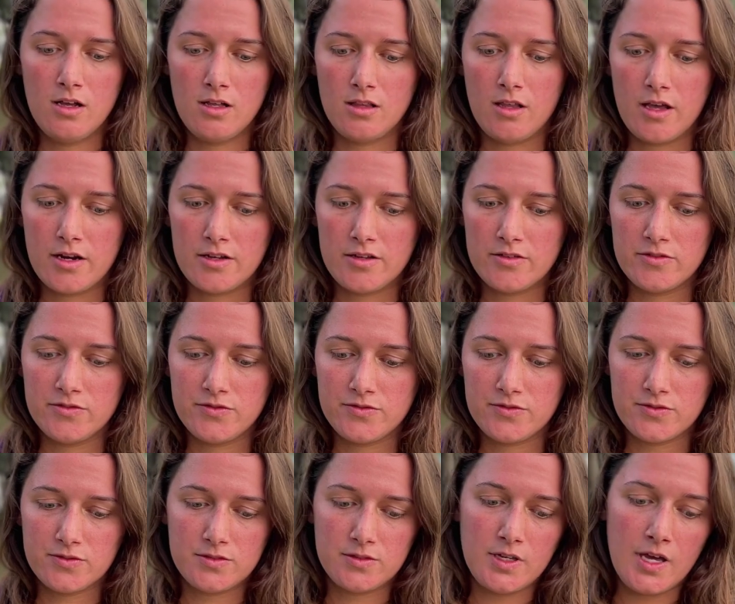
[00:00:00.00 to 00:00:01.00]
a lot of
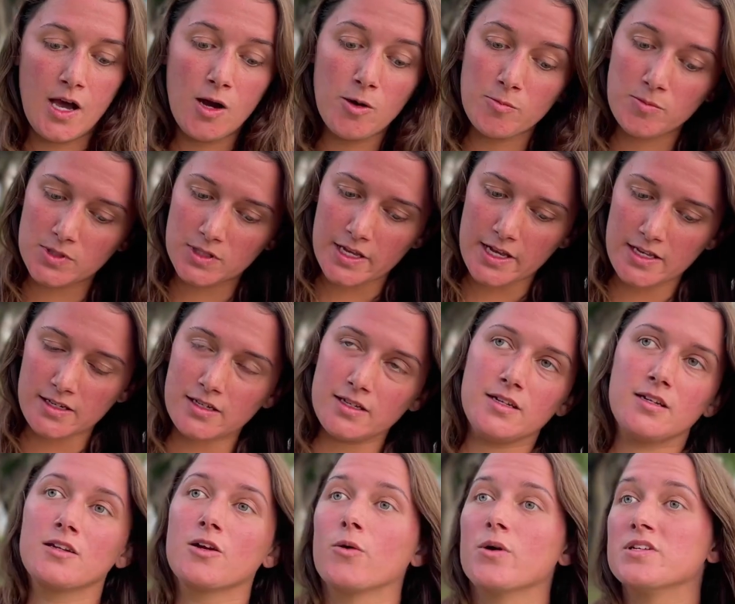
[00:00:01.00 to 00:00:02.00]
out
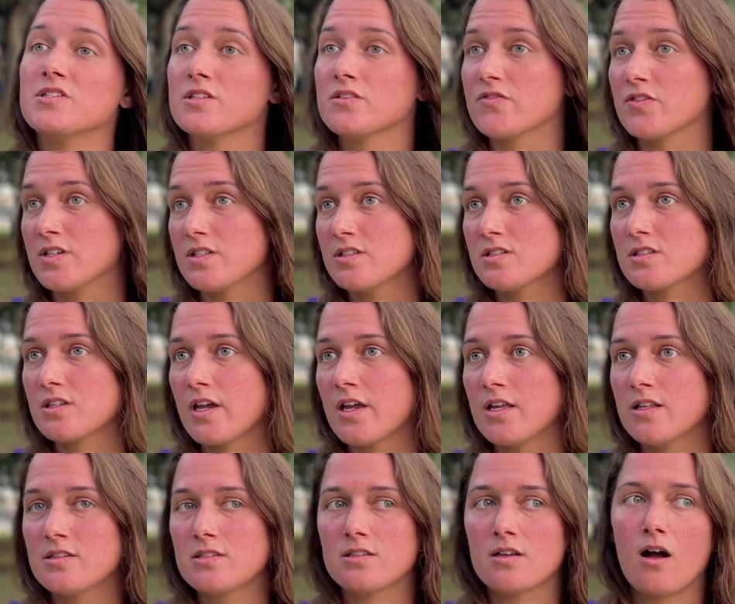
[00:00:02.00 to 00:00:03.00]
planning and going to different
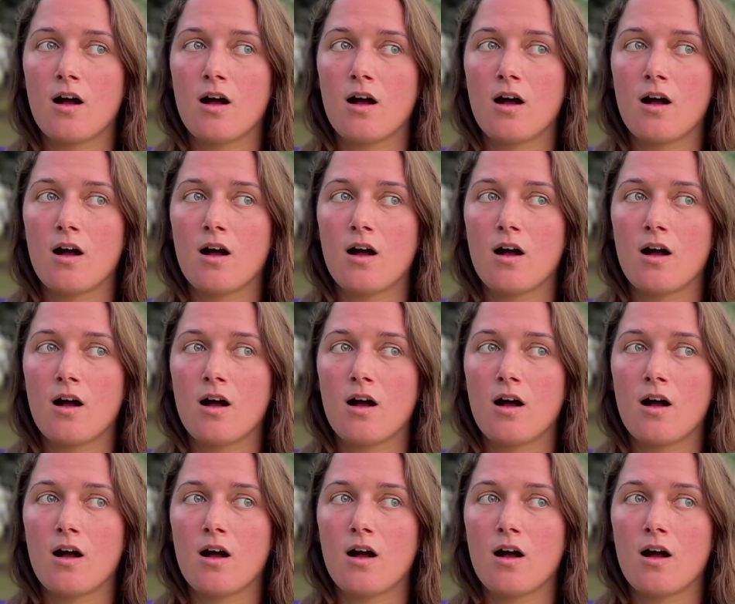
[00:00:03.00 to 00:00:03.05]
sites